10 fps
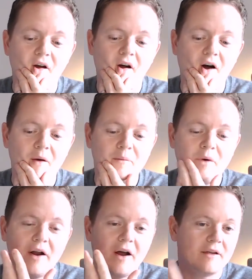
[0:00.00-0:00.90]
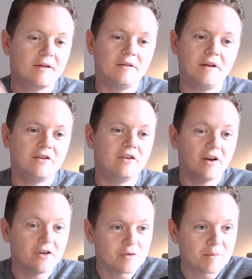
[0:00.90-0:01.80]
And she's
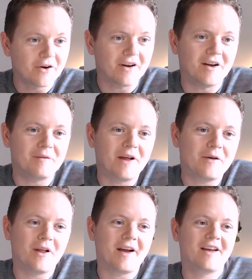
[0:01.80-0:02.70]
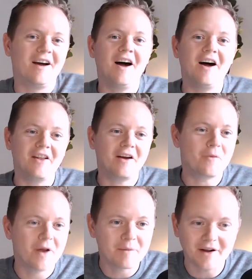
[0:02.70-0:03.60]
like, you should build it. I'm like, well, I can't, like,
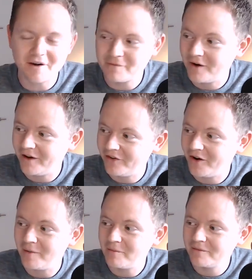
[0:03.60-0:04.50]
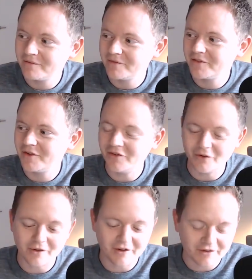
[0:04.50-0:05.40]
when am I going to find time to
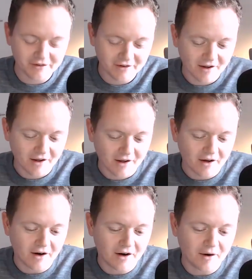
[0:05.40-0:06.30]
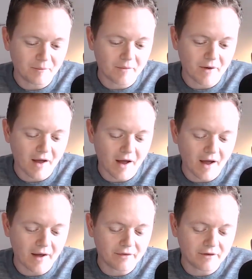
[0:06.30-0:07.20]
do this?
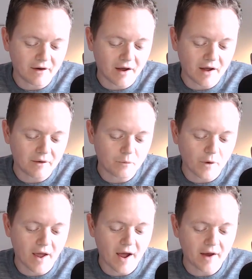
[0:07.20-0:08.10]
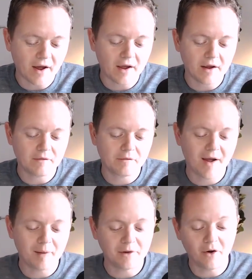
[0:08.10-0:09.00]
And we had a
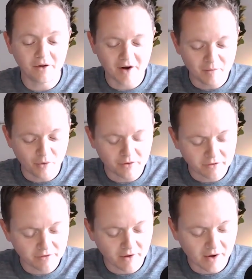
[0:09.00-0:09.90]
family holiday booked.